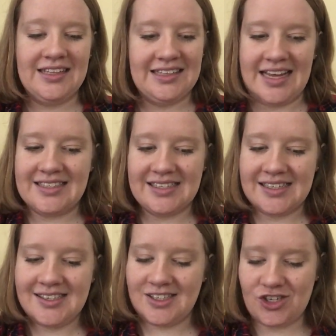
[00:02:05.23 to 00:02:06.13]
Let's get
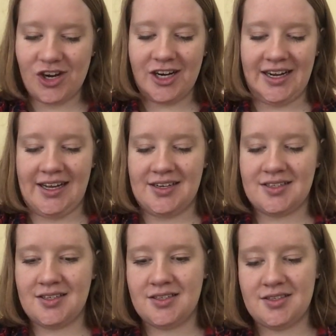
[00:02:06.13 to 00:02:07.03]
started.
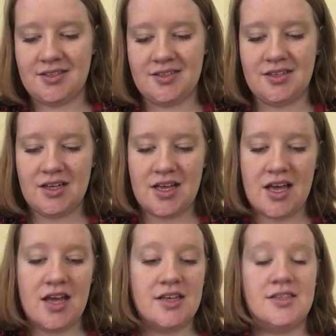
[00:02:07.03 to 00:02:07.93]

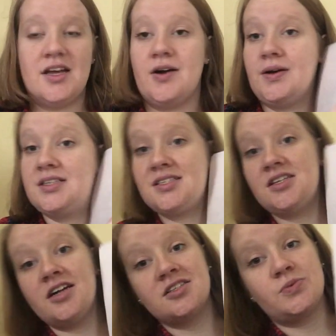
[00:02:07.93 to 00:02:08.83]
So it
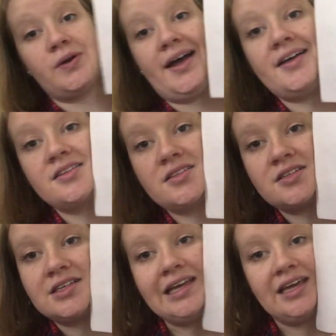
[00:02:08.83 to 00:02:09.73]
starts with
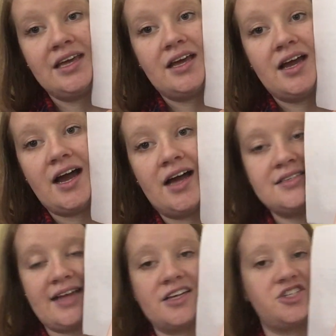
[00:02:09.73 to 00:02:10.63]
a
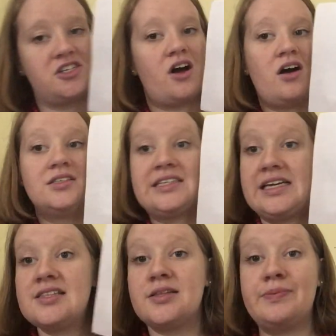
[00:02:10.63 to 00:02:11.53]
section called
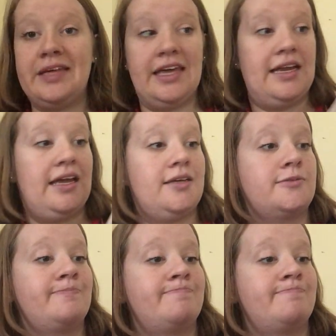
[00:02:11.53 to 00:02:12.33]
In the Beginning.